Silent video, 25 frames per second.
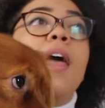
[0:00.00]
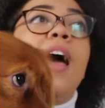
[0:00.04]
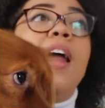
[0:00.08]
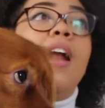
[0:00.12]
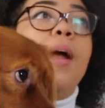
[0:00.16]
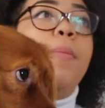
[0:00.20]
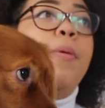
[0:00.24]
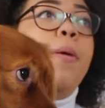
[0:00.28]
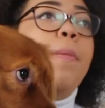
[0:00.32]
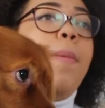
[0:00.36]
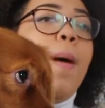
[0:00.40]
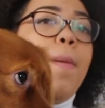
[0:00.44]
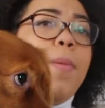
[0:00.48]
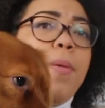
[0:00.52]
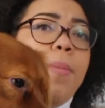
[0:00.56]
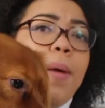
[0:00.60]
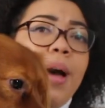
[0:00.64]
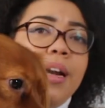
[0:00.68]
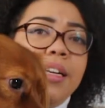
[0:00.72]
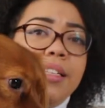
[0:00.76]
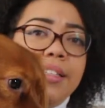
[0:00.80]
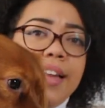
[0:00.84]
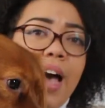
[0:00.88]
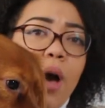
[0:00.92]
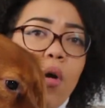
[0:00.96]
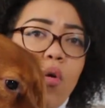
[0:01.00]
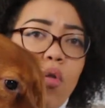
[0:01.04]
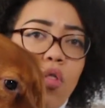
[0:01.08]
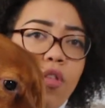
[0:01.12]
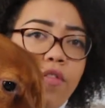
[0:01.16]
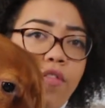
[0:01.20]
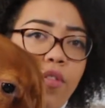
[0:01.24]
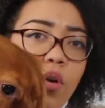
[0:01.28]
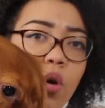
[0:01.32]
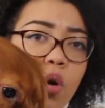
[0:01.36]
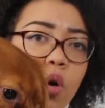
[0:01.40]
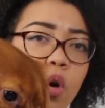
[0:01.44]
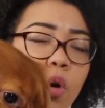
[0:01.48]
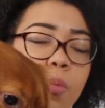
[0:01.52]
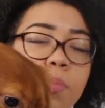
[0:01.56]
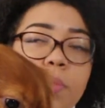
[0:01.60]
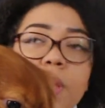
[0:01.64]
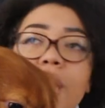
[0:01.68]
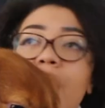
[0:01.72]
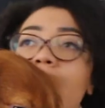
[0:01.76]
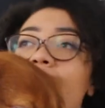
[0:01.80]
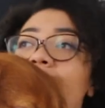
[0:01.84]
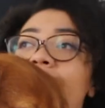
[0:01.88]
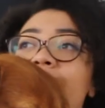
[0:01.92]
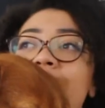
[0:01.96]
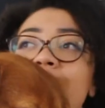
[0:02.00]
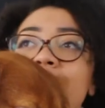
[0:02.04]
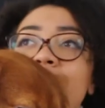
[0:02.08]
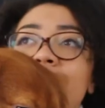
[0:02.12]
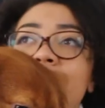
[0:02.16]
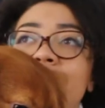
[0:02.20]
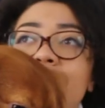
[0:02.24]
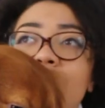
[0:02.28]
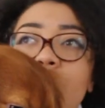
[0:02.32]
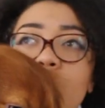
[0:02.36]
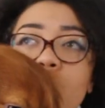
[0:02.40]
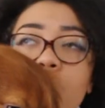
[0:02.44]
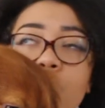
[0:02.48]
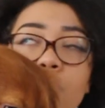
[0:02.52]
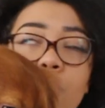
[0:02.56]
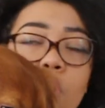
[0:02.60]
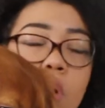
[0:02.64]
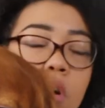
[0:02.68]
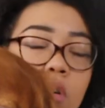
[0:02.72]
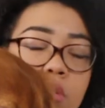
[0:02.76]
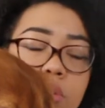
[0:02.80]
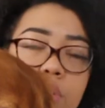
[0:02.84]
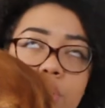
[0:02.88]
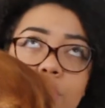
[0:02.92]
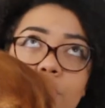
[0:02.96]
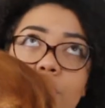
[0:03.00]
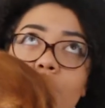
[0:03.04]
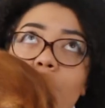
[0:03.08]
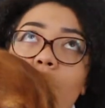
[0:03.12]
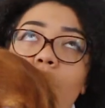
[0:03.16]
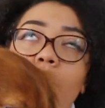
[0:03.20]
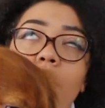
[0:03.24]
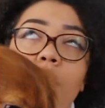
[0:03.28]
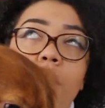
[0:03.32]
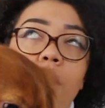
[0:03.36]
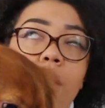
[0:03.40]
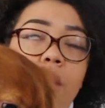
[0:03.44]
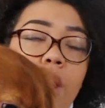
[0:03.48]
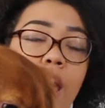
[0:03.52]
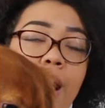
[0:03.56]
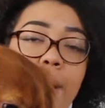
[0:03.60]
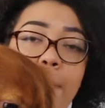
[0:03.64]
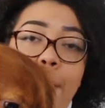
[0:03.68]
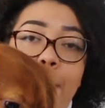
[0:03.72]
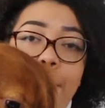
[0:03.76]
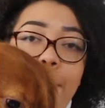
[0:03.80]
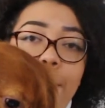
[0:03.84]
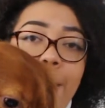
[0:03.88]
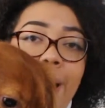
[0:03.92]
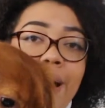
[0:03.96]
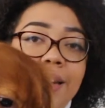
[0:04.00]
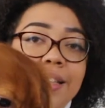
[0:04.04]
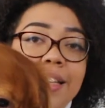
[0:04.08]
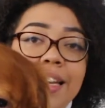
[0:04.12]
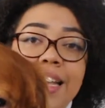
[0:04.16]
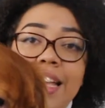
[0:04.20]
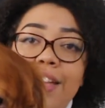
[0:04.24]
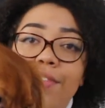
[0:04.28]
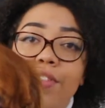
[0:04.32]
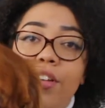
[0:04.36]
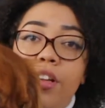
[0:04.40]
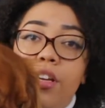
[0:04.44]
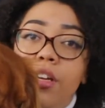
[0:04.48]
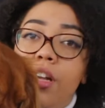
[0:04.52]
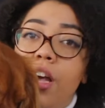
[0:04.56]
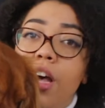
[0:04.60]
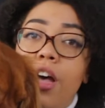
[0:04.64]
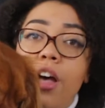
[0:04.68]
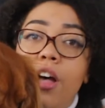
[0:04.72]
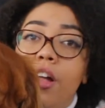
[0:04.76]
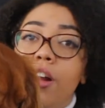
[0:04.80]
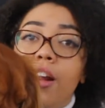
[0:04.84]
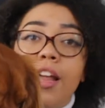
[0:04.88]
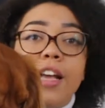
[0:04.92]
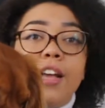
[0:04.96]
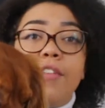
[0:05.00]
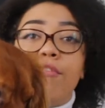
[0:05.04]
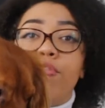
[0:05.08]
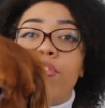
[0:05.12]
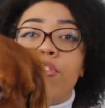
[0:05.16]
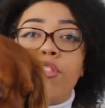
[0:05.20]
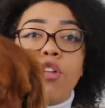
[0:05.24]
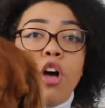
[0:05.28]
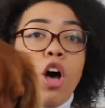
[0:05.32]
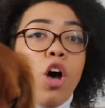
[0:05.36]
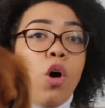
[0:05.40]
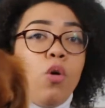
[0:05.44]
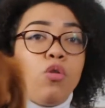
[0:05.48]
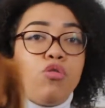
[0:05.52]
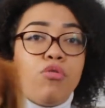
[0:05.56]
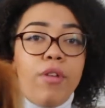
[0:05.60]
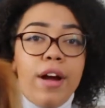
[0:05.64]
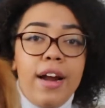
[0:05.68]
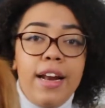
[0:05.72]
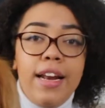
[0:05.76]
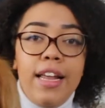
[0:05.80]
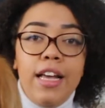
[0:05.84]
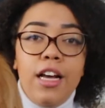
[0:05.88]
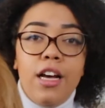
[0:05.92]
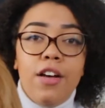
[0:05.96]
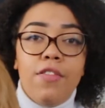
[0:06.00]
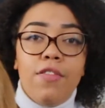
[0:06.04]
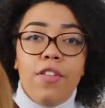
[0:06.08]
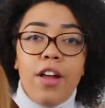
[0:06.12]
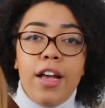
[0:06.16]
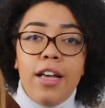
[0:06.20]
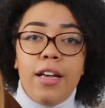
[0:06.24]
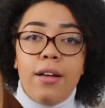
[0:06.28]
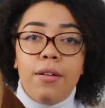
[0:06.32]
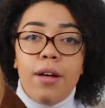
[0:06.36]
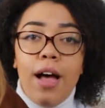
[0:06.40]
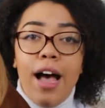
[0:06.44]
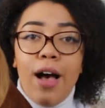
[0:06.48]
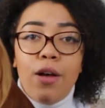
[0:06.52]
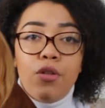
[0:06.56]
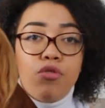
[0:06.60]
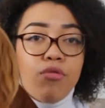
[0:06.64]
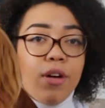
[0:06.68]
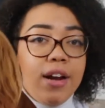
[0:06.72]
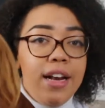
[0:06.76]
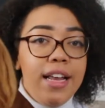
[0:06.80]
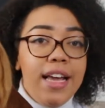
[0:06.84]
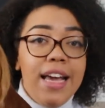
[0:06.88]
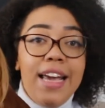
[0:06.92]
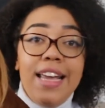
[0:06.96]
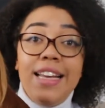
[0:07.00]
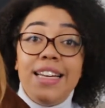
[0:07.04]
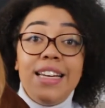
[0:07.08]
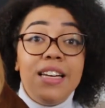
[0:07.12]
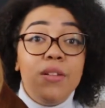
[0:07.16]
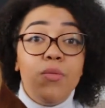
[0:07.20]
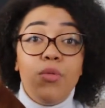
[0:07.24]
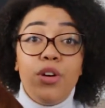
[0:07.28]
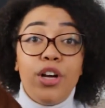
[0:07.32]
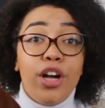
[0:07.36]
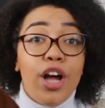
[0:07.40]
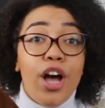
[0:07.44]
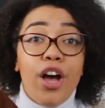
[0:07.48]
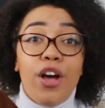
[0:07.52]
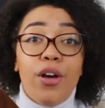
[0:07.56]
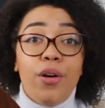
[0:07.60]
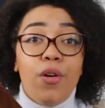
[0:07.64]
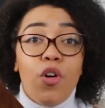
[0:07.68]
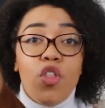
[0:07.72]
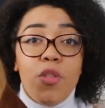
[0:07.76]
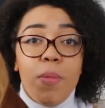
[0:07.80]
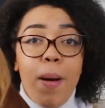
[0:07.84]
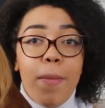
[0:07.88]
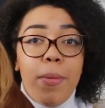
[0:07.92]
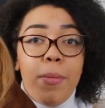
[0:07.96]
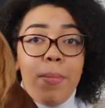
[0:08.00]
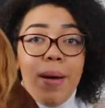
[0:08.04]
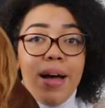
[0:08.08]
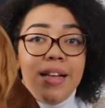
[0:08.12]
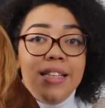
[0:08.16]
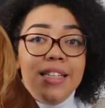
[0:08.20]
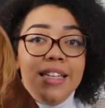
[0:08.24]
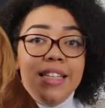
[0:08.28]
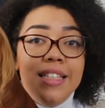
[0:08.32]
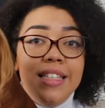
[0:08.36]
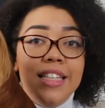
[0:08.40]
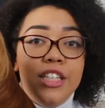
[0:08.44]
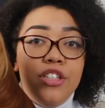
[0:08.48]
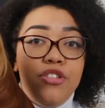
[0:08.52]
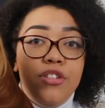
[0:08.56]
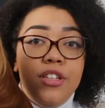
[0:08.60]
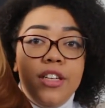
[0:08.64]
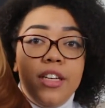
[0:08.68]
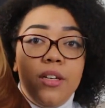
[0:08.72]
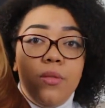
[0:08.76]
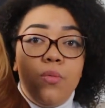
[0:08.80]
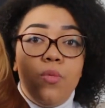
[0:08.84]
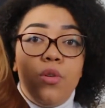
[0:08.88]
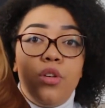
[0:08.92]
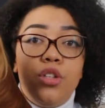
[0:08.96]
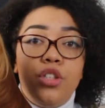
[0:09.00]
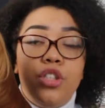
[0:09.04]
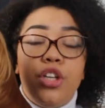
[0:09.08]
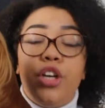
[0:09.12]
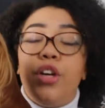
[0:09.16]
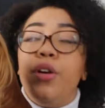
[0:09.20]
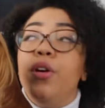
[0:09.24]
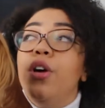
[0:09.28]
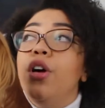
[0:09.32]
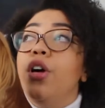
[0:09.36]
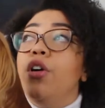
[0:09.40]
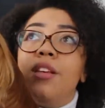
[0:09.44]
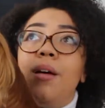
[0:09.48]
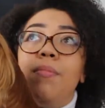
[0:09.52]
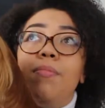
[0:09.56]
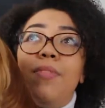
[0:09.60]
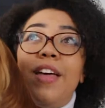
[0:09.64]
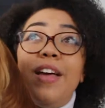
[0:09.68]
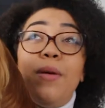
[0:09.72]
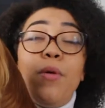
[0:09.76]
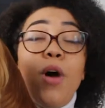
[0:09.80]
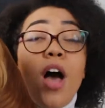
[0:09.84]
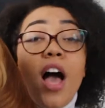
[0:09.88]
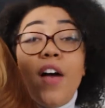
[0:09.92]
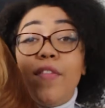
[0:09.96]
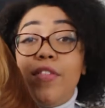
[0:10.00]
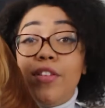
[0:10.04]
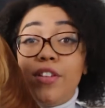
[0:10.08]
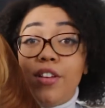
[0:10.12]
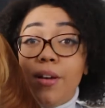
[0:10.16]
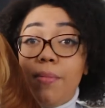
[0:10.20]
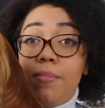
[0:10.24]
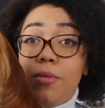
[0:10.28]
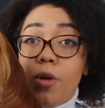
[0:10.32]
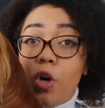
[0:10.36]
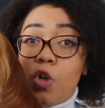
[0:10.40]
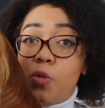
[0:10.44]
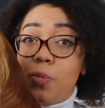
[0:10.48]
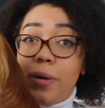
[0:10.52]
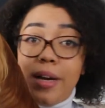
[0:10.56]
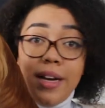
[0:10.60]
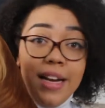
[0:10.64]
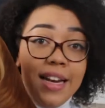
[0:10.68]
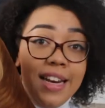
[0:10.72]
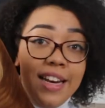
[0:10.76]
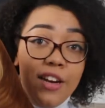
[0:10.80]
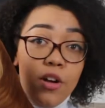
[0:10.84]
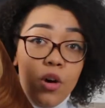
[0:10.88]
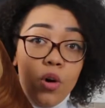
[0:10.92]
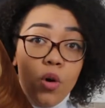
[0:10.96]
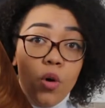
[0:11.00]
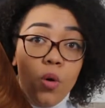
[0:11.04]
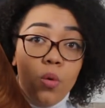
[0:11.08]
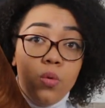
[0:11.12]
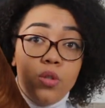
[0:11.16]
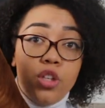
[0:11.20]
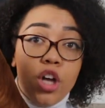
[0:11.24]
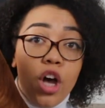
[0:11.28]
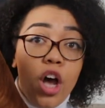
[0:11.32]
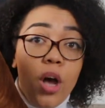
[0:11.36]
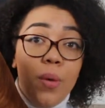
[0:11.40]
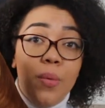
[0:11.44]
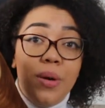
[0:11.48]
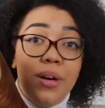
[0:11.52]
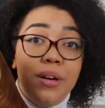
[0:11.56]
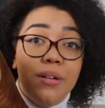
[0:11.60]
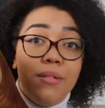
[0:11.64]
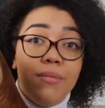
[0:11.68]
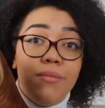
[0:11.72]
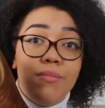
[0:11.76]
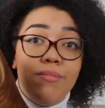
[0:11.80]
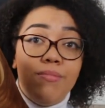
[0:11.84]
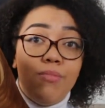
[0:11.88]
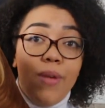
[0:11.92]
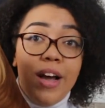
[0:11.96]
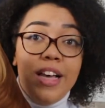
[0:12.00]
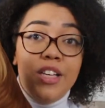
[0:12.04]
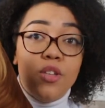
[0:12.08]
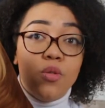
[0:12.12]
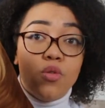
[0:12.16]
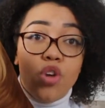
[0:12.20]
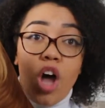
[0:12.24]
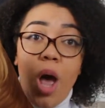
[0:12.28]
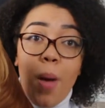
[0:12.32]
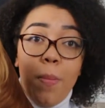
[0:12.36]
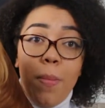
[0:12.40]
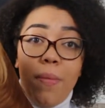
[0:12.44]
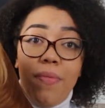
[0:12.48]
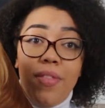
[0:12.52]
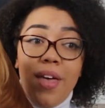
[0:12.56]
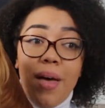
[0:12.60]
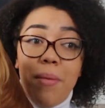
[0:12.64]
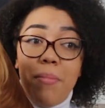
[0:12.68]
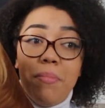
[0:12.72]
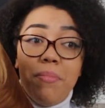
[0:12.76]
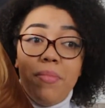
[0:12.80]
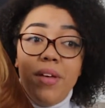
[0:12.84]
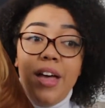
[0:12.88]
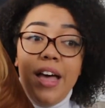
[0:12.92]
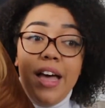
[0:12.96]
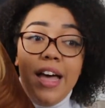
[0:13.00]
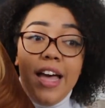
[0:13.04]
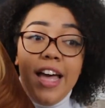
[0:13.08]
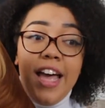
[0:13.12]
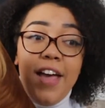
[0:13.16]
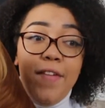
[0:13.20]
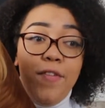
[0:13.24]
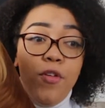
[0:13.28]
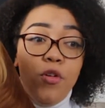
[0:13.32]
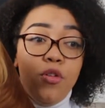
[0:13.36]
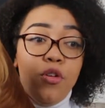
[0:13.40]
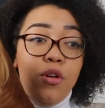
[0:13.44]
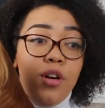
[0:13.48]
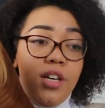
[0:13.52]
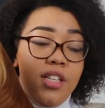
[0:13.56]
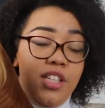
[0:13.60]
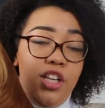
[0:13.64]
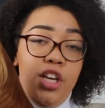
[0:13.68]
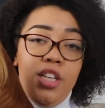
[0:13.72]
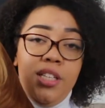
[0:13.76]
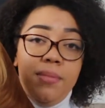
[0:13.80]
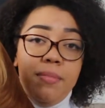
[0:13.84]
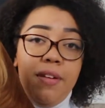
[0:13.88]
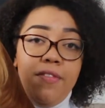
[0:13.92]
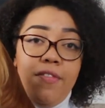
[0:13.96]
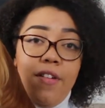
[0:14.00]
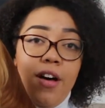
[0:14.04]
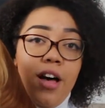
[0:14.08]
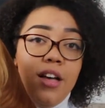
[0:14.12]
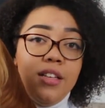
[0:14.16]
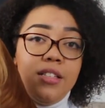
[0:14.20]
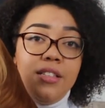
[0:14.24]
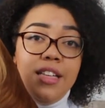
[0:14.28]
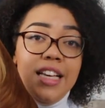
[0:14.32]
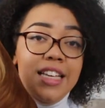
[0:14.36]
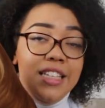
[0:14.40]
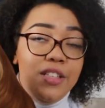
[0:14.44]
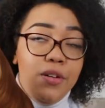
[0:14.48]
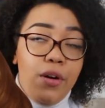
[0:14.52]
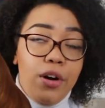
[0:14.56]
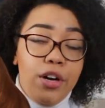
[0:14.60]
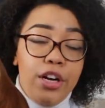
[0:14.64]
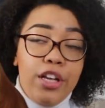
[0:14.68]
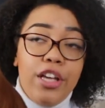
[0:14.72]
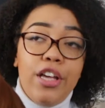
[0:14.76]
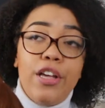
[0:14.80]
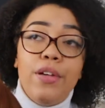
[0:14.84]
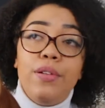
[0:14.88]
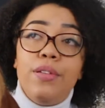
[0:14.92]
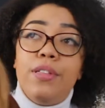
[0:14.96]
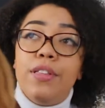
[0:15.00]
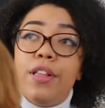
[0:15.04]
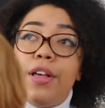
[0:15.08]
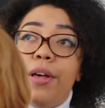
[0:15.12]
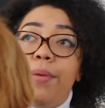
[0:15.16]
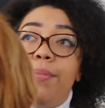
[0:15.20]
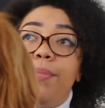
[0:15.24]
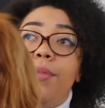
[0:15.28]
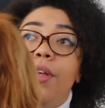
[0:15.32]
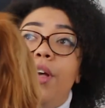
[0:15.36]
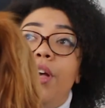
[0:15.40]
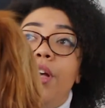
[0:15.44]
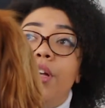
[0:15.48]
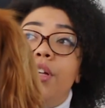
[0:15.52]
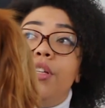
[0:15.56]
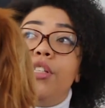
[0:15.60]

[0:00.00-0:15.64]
And I put puppy pads down on the floor. He did not like puppy pads. And even like throughout the whole training of like house training, he didn't want to go on the puppy pads. He just literally didn't want to. Some, they work for some dogs, but clean at all. So I wouldn't waste your time with them. If your dog doesn't use them at first, he's not going to use them.